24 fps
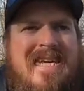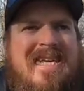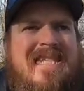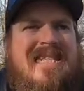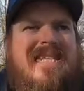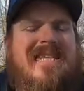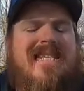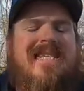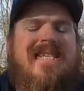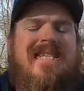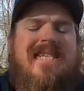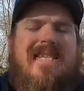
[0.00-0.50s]

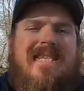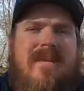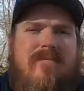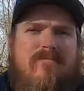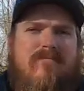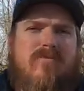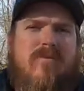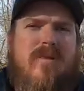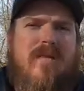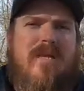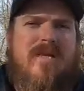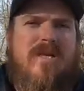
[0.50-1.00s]
the
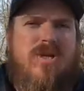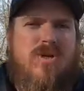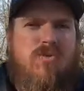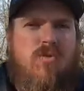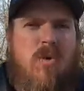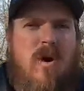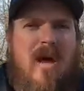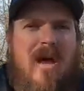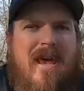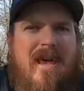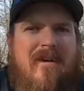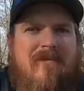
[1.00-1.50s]
simplest
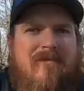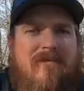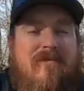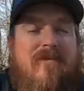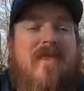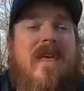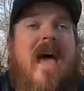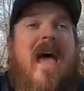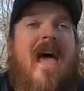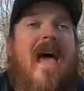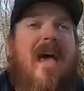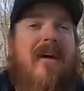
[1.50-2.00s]
way for
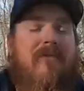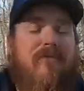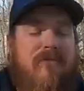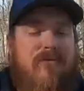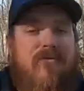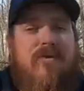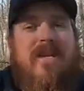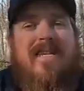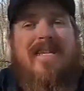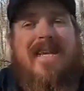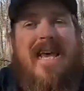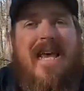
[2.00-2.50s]
the
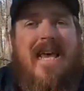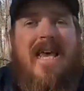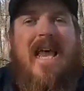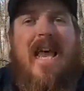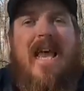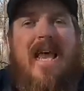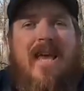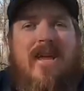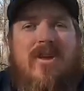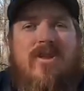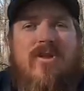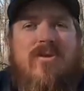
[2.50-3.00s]
everyday
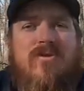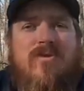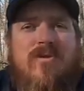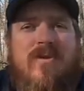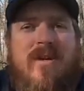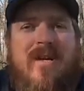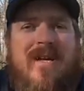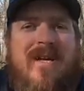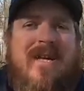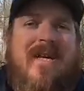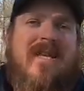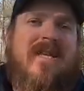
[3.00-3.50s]
angler
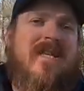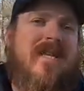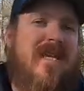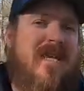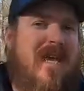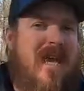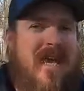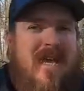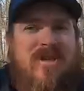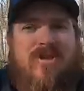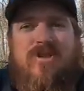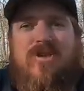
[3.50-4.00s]
to
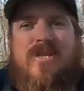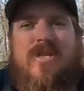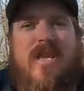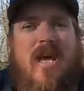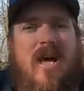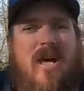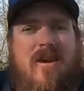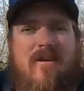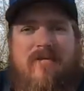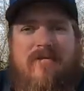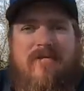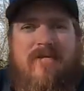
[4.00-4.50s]
catch a
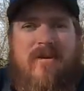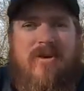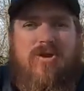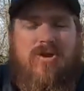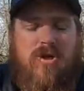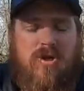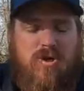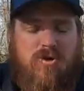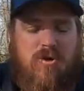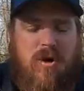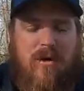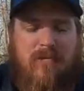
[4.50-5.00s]
ton of fish. A
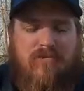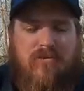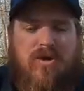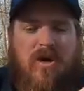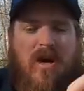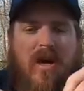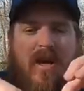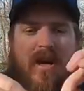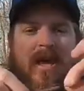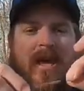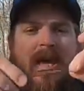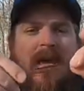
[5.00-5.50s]
drop
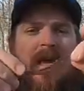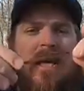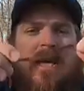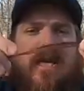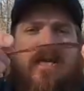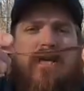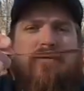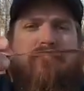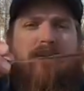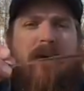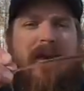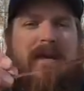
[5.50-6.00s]
shot
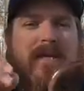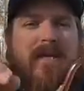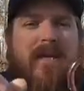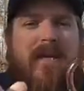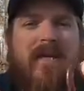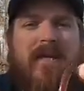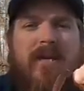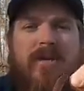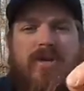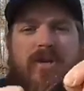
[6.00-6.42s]
is basically